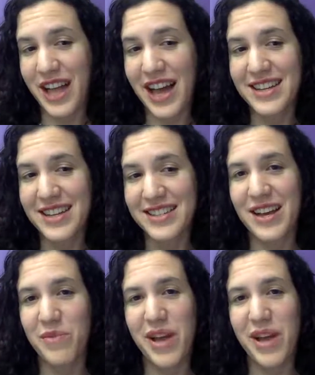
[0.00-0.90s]
class.
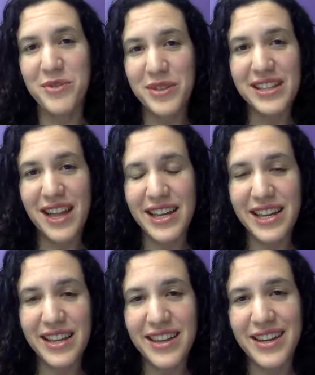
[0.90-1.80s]
Um, I was really
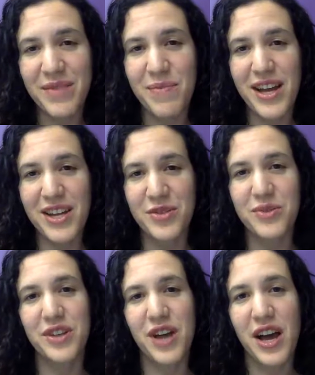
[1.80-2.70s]
lucky that my
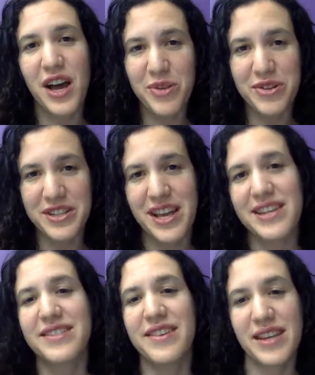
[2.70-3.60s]
school taught computer
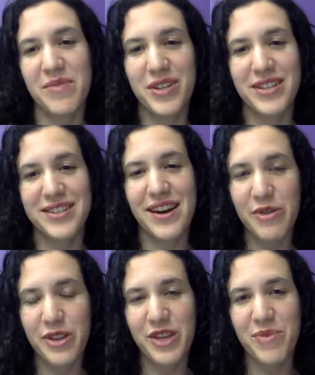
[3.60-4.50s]
science. So I was able to
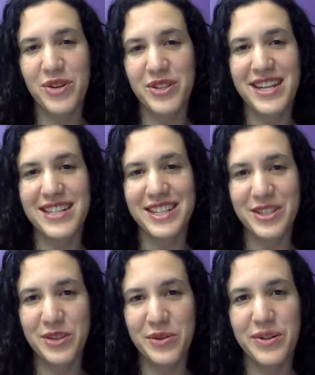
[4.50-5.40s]
start with computer science
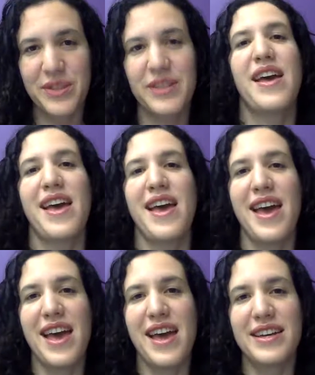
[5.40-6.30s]
in school,
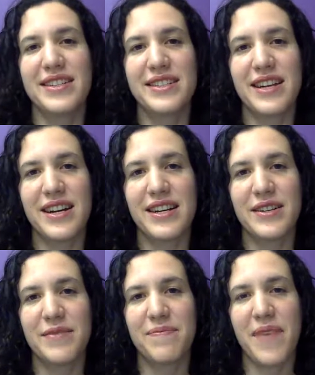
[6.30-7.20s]
and
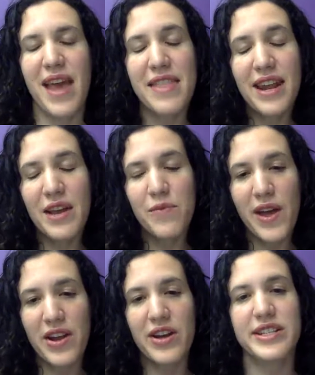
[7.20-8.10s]
um, and then I
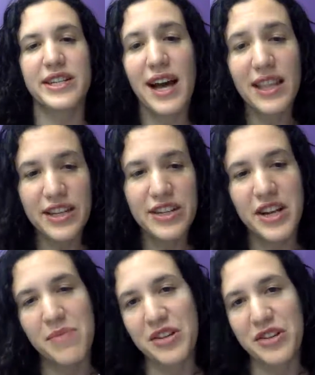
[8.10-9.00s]
went on to college
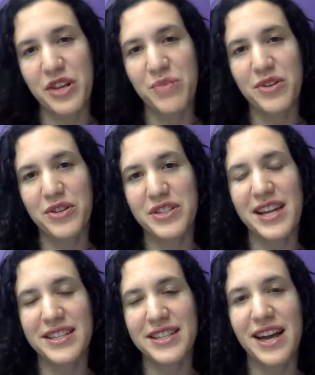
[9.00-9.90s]
and I majored in computer
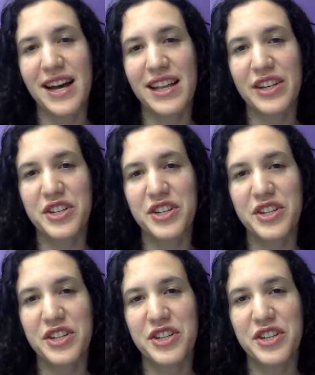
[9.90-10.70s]
science in college.